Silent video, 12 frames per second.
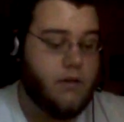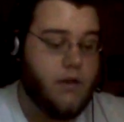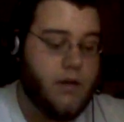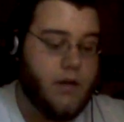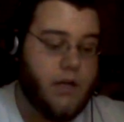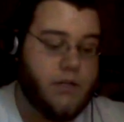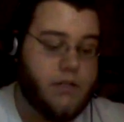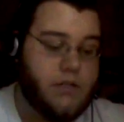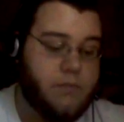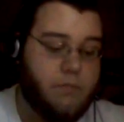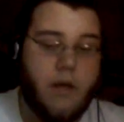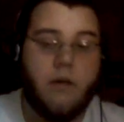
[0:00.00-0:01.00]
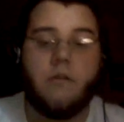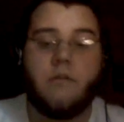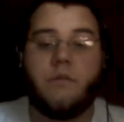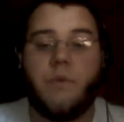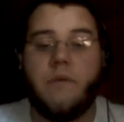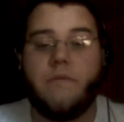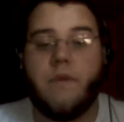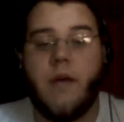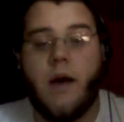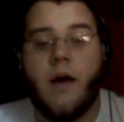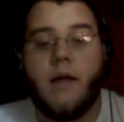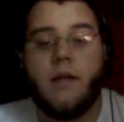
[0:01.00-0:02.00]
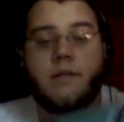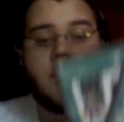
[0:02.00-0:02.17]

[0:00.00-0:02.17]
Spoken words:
Then into spells, we've got